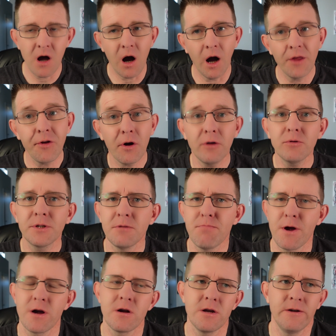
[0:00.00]
I thought it was
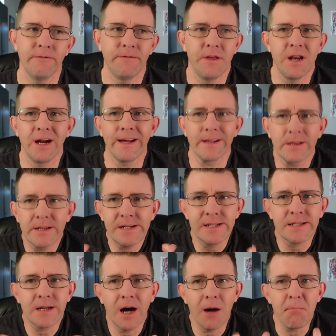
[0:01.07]
imperative that I at
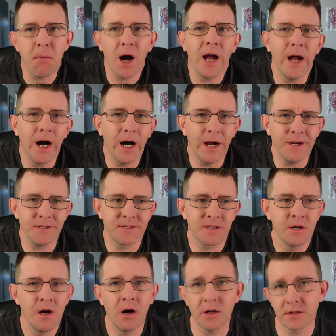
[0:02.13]
least got my eyes